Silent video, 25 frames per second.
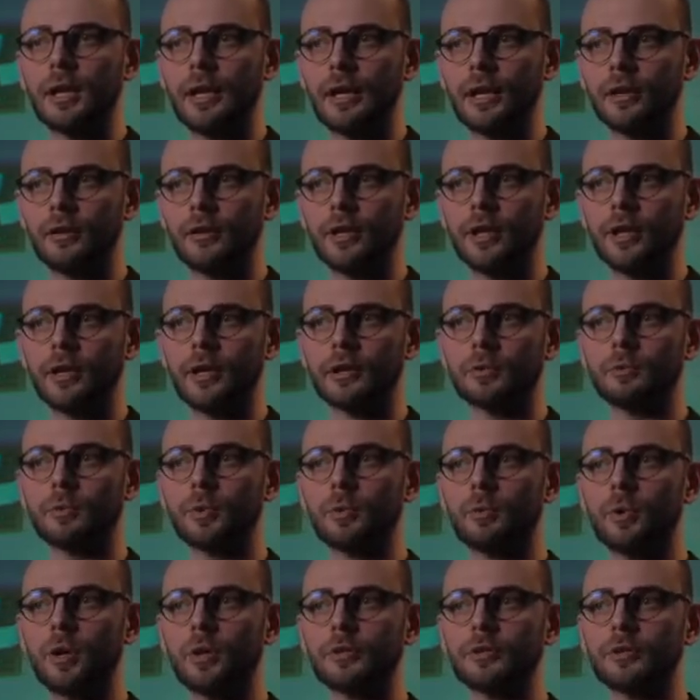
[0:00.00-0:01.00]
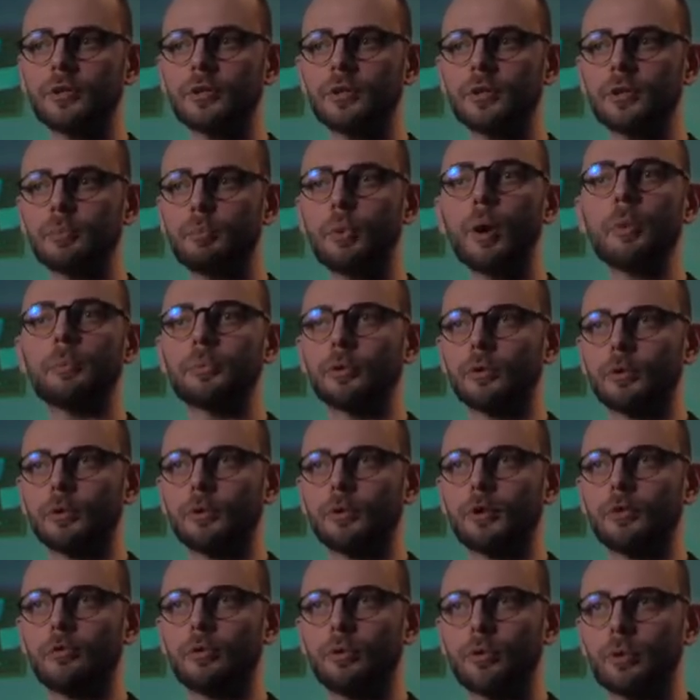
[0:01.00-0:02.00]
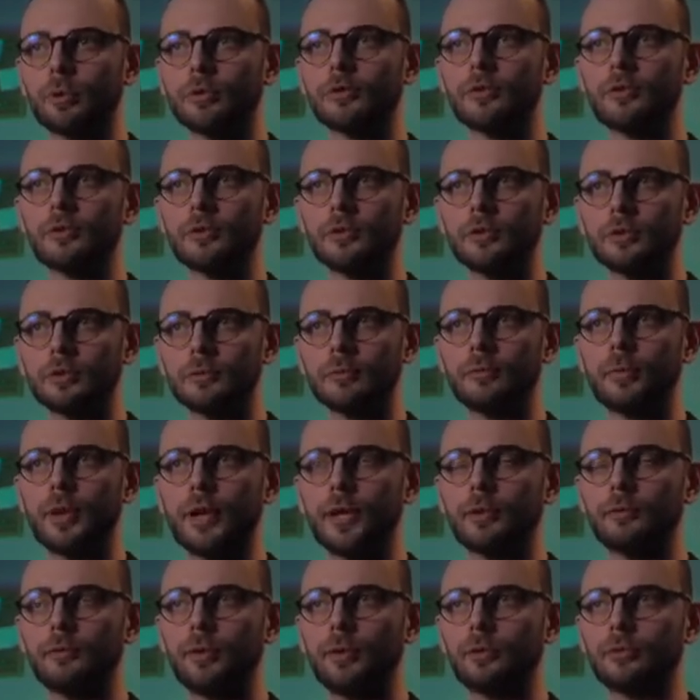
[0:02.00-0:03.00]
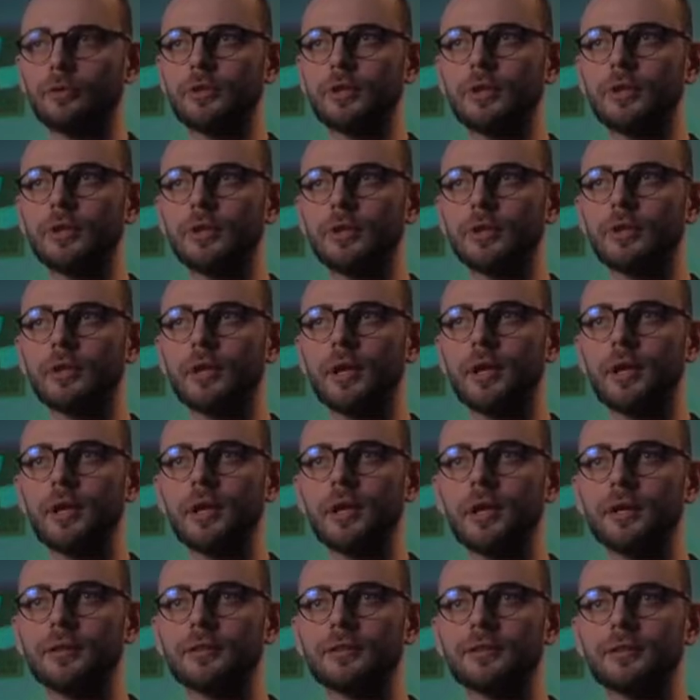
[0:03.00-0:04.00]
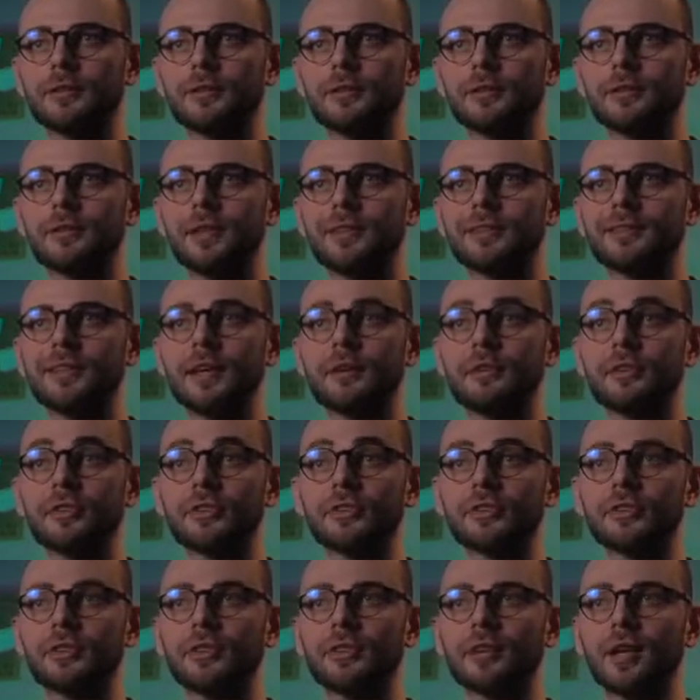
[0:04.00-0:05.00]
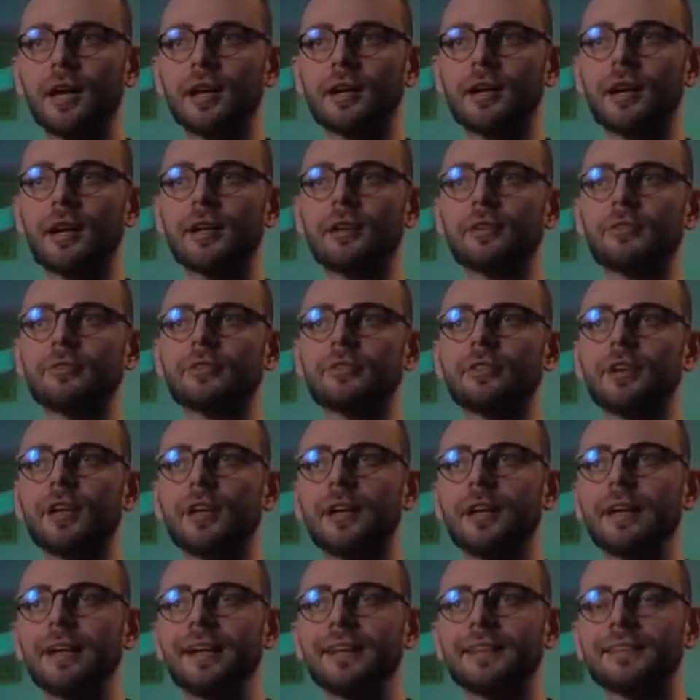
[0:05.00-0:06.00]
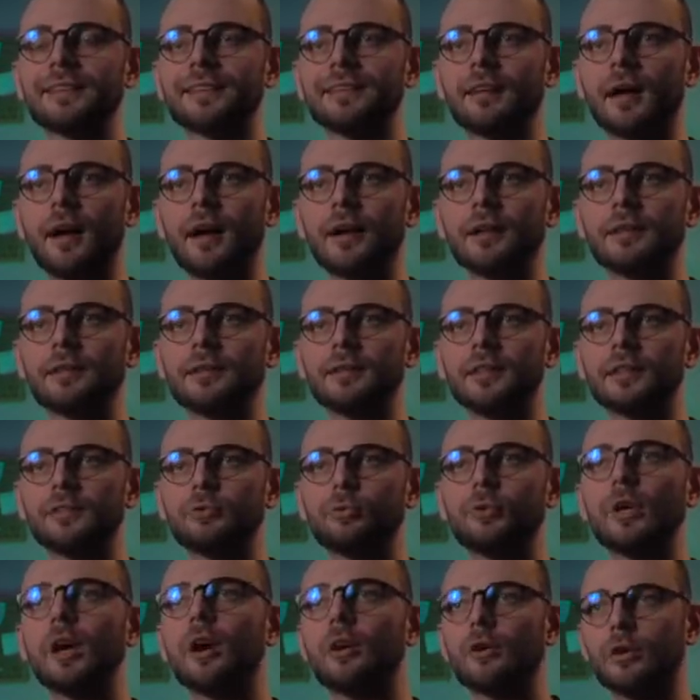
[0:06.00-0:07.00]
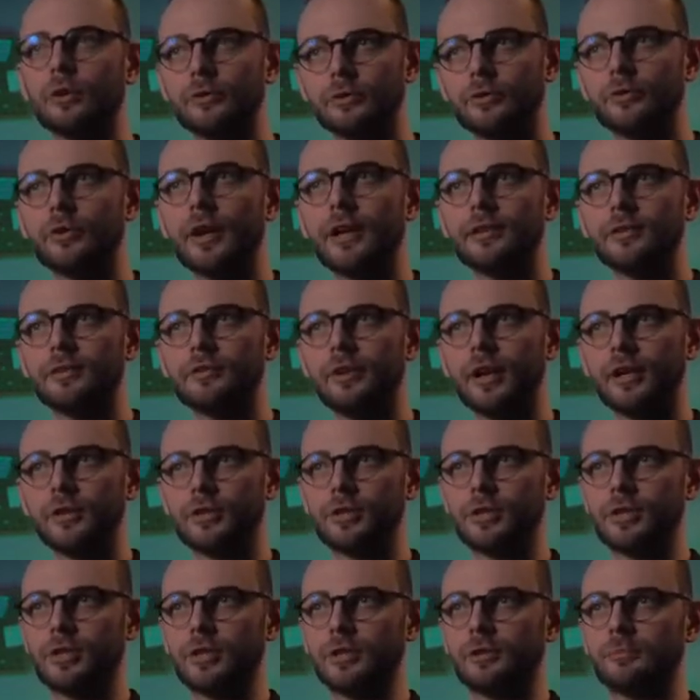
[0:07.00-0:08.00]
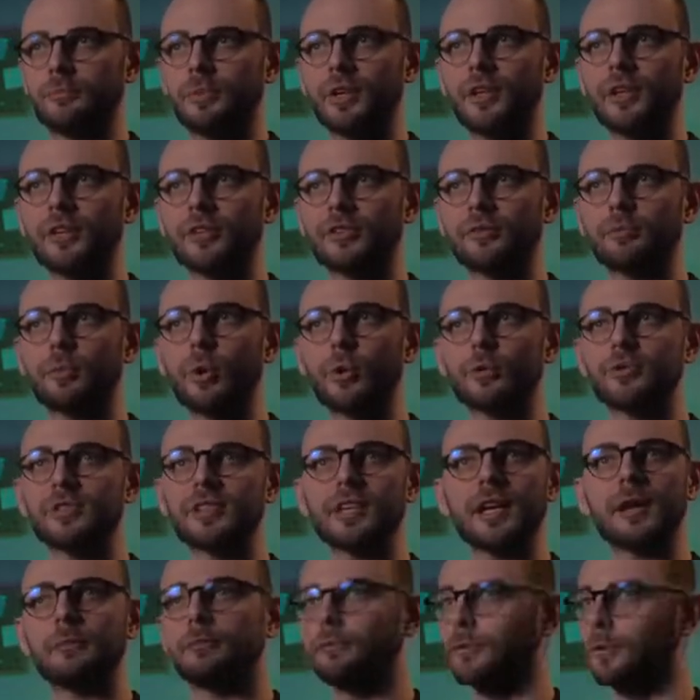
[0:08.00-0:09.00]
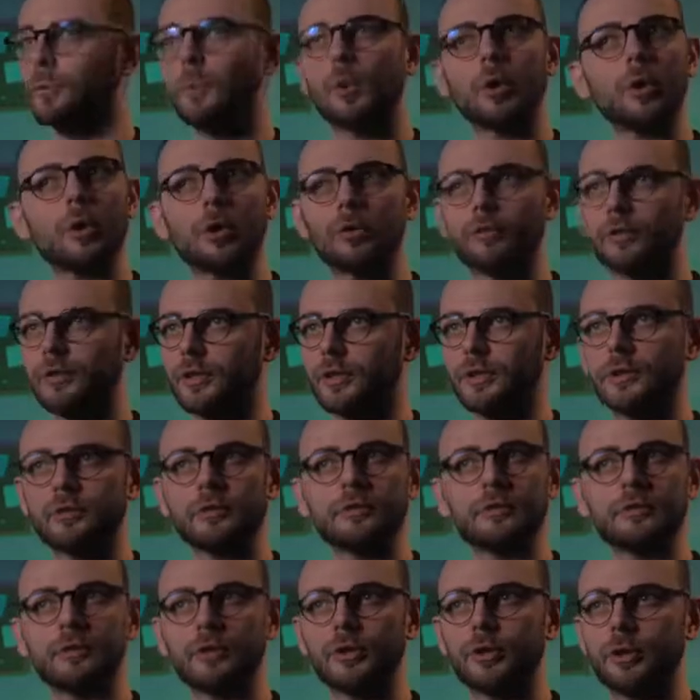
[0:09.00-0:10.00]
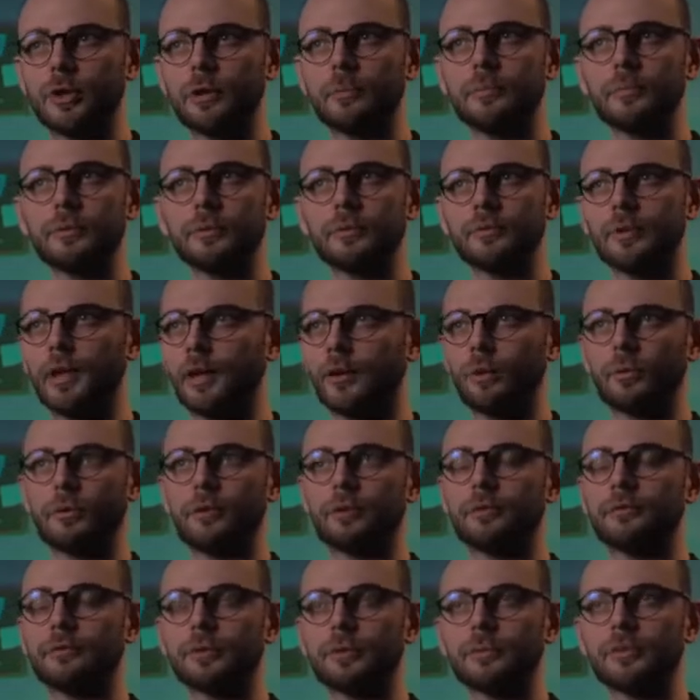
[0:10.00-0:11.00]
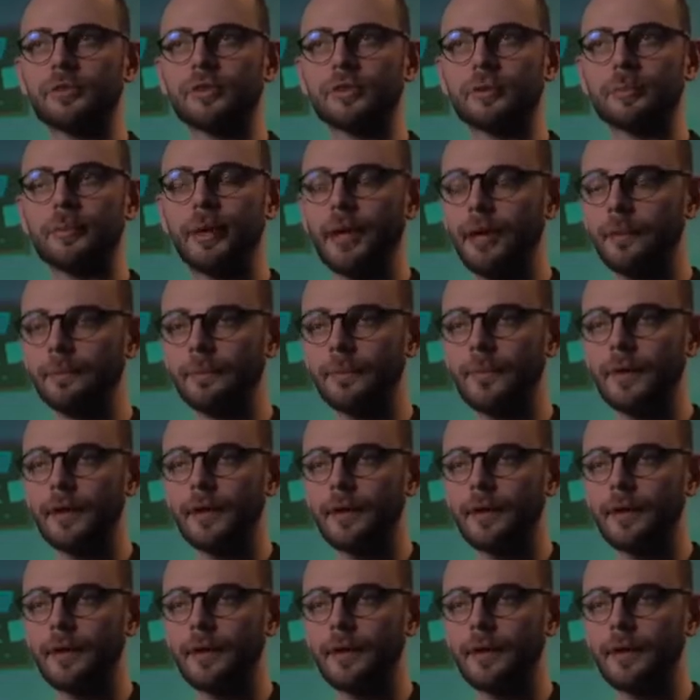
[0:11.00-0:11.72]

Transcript: area, and we won the Popular Award by voting, and that gave us a kind of sign that we are on the right direction, because votes came from all over Europe, not only from Serbia.